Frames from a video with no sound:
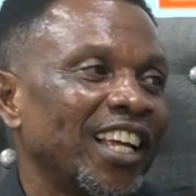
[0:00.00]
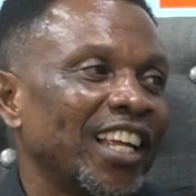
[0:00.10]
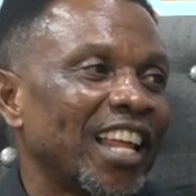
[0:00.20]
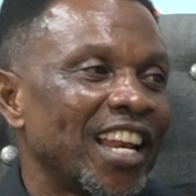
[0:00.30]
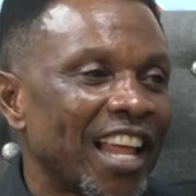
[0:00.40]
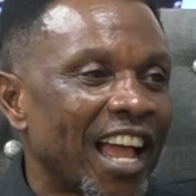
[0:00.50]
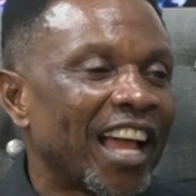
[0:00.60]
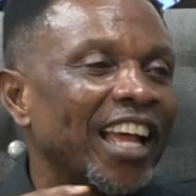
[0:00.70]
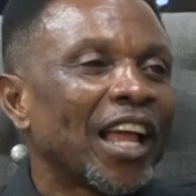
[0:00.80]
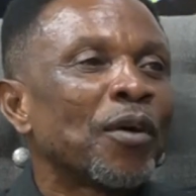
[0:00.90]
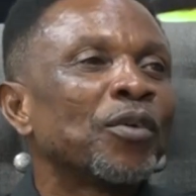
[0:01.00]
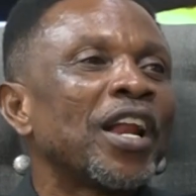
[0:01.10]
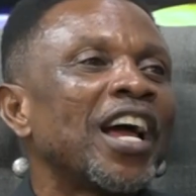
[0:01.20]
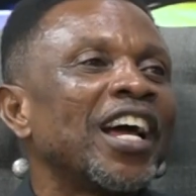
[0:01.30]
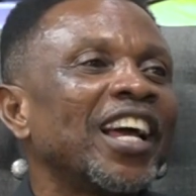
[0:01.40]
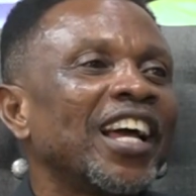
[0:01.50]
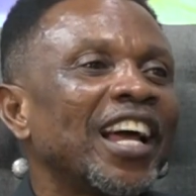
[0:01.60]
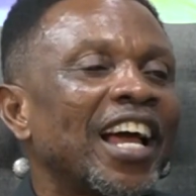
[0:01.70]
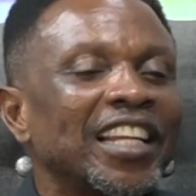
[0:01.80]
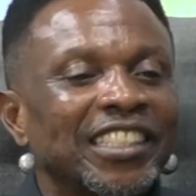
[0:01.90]
ye nia ya Aguna
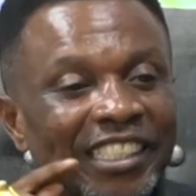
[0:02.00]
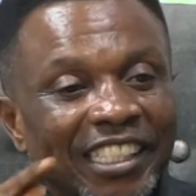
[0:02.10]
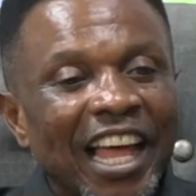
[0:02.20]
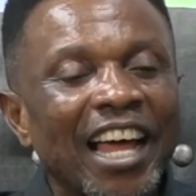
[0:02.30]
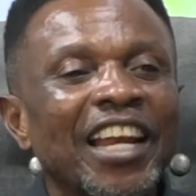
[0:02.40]
and san